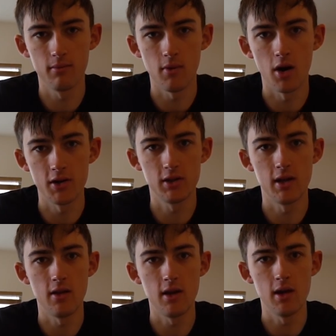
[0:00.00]

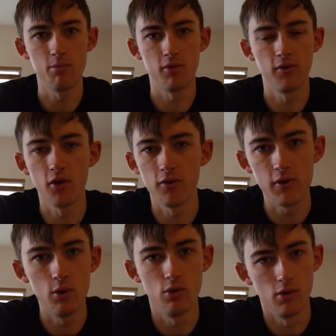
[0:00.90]
honestly the preferred
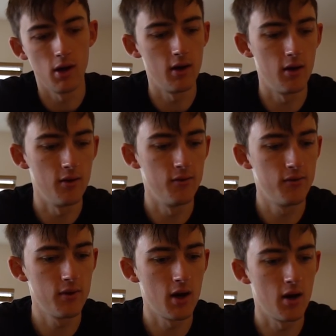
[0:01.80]
fuel
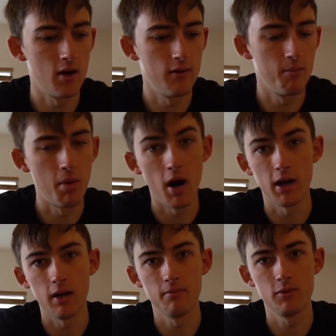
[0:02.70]
of the
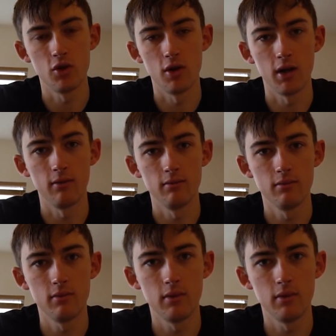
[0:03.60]
body during